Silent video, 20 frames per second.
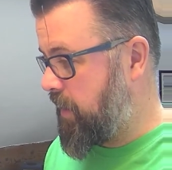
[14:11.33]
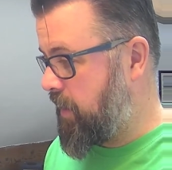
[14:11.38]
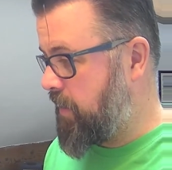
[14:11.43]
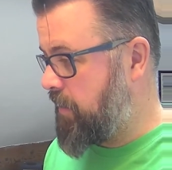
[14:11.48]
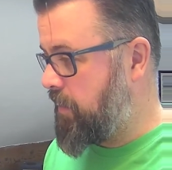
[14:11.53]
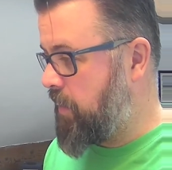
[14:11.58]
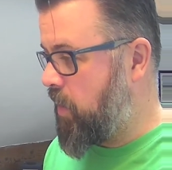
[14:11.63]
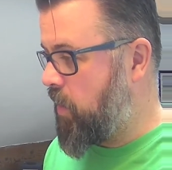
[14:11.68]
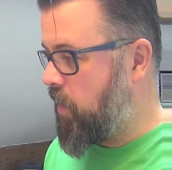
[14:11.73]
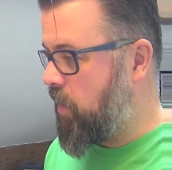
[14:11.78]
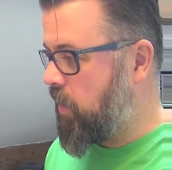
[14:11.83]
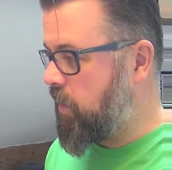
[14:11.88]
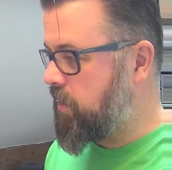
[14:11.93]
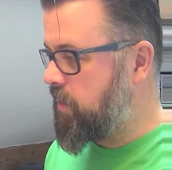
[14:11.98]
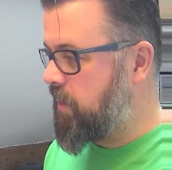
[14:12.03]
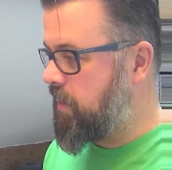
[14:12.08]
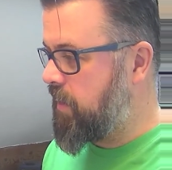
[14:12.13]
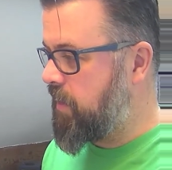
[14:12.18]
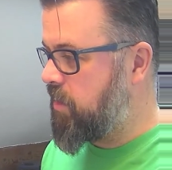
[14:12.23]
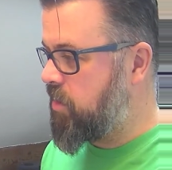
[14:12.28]

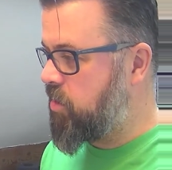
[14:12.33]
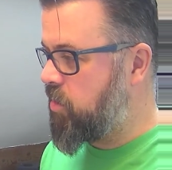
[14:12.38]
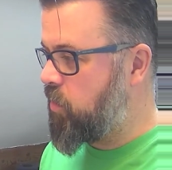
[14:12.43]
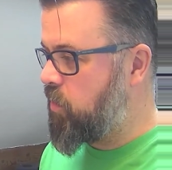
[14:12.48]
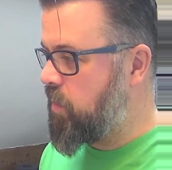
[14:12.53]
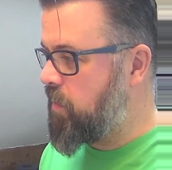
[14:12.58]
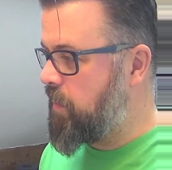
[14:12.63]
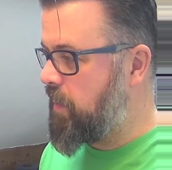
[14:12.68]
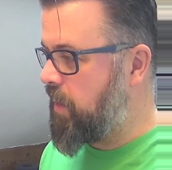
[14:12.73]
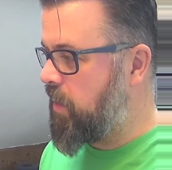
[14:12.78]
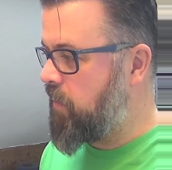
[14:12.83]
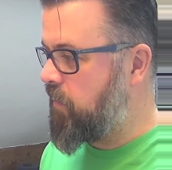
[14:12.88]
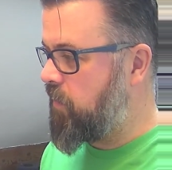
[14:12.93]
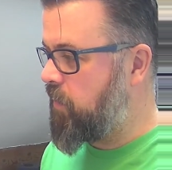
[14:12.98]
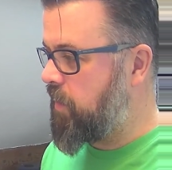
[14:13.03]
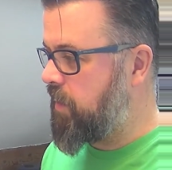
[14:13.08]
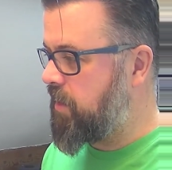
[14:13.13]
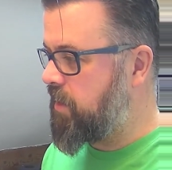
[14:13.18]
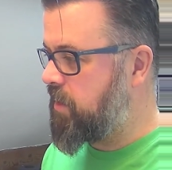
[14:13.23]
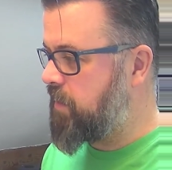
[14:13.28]
balls and then shoot them back up
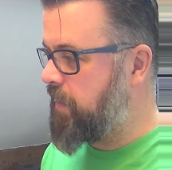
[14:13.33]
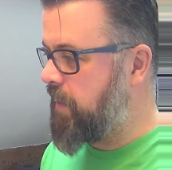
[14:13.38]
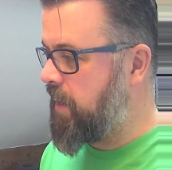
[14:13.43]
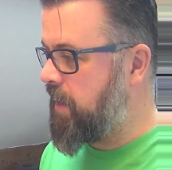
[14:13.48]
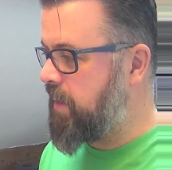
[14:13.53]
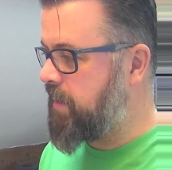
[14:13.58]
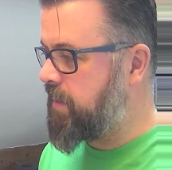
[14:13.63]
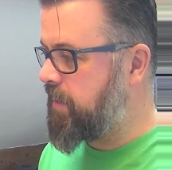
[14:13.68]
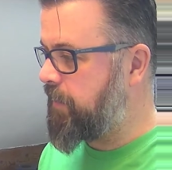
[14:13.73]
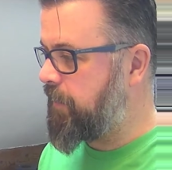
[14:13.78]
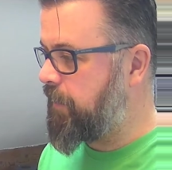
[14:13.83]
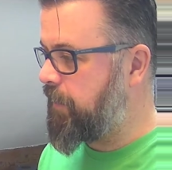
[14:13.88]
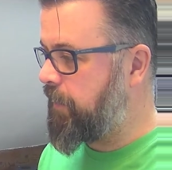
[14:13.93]
into space.